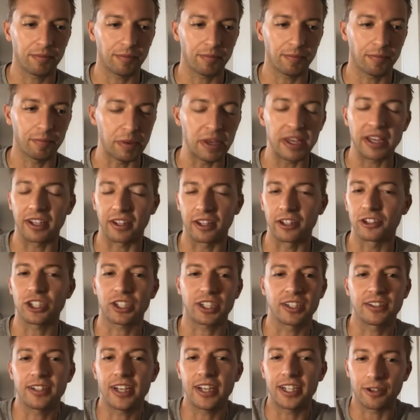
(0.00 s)
being a legit
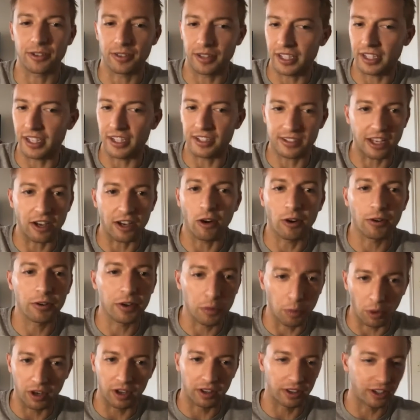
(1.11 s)
contender in the East. They already
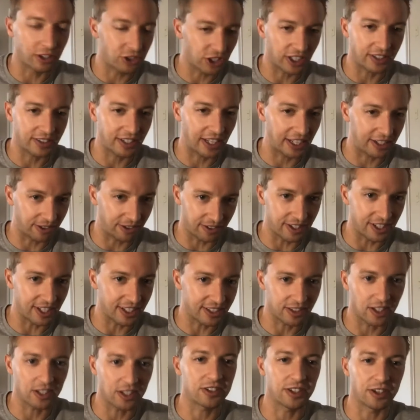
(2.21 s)
were a legit contender in the East
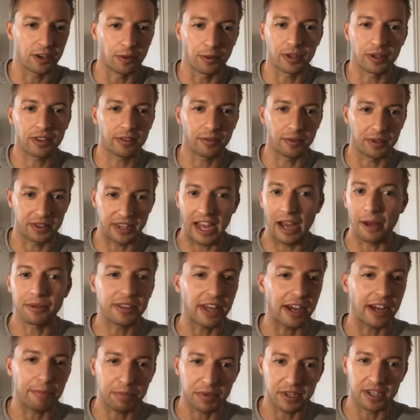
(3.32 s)
this year without
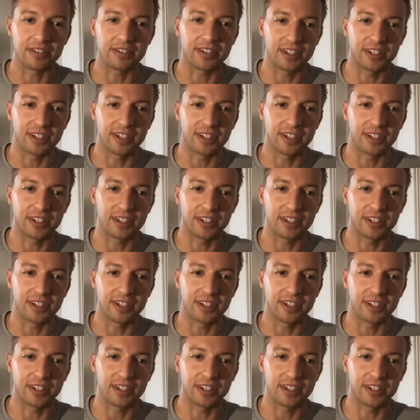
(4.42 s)
that piece.